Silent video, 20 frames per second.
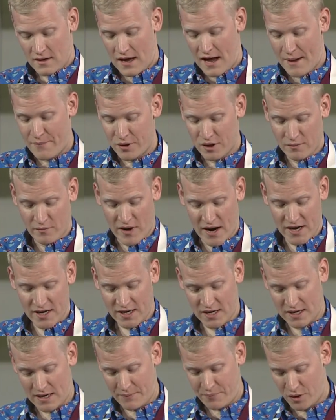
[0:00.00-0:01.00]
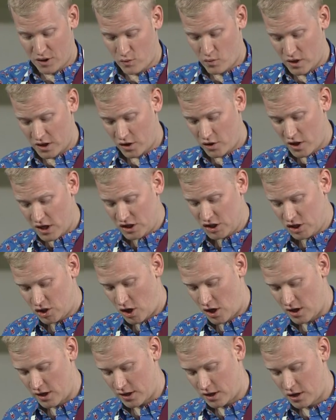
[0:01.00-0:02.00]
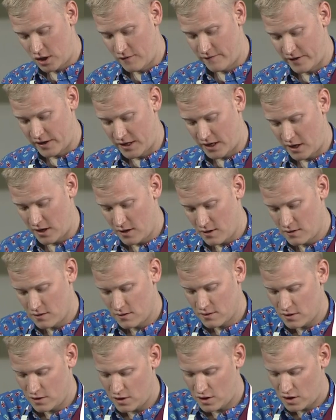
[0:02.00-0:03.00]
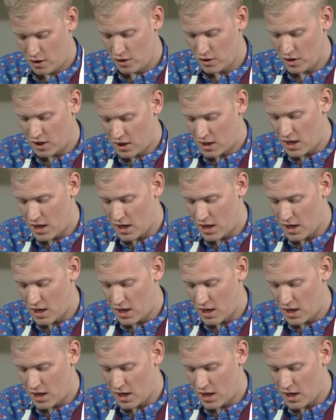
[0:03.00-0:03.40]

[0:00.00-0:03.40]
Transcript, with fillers: I put them right in. I put 1 crushed garlic clove in there. You could